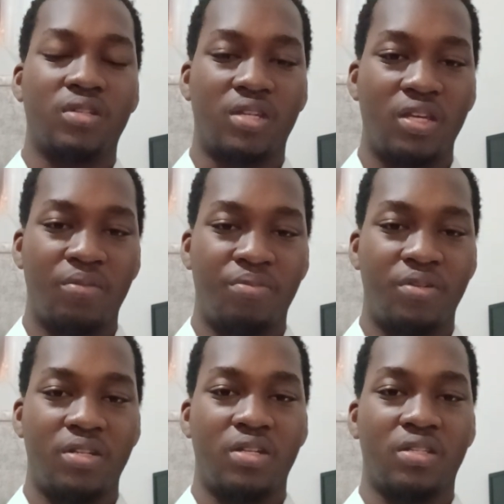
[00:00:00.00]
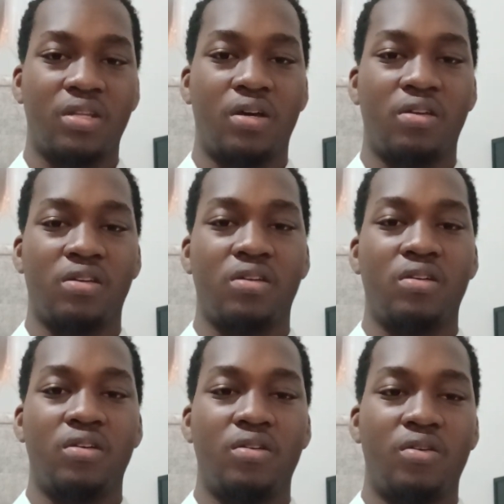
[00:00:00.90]
keep the data
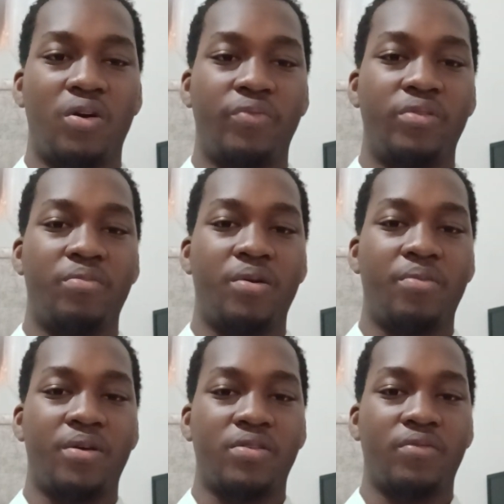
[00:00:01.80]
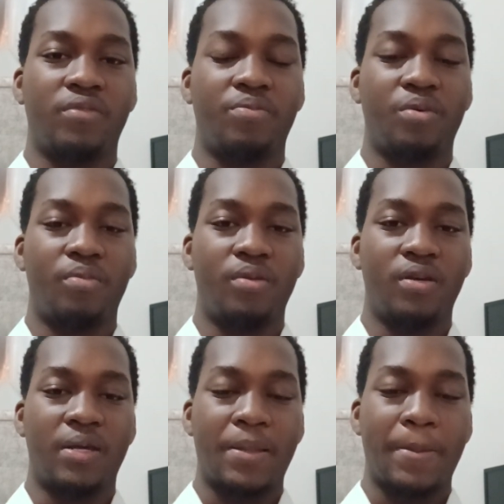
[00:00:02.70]
of the members of the public.